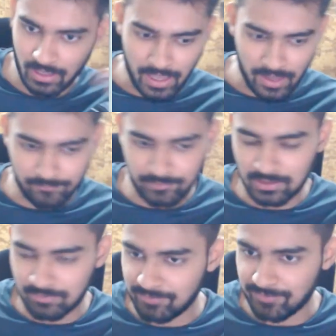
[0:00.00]
If we are
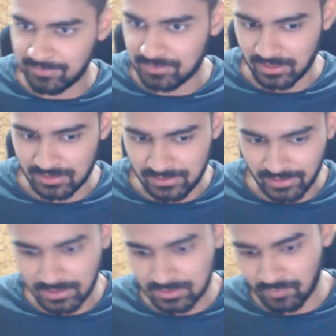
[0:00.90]
given 5 seconds,
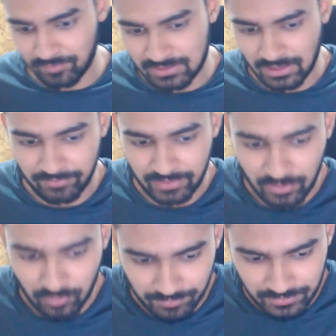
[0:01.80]
it is obvious that we need
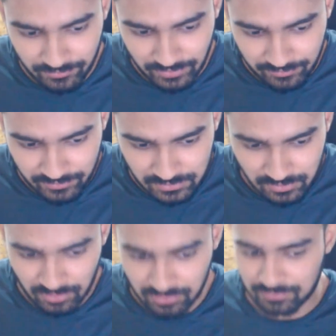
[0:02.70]
to open the very first
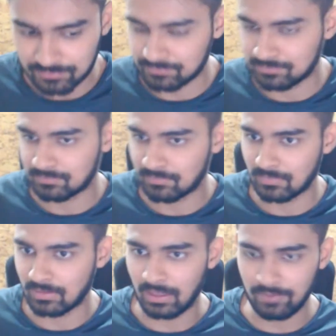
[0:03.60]
lock.
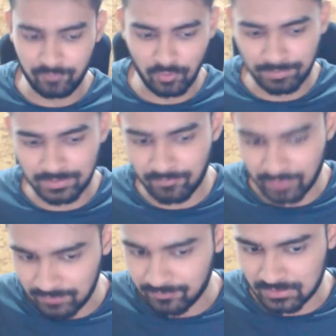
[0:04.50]
If we open the
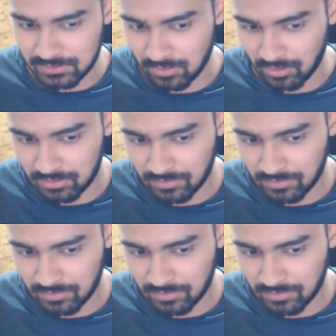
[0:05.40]
very first lock,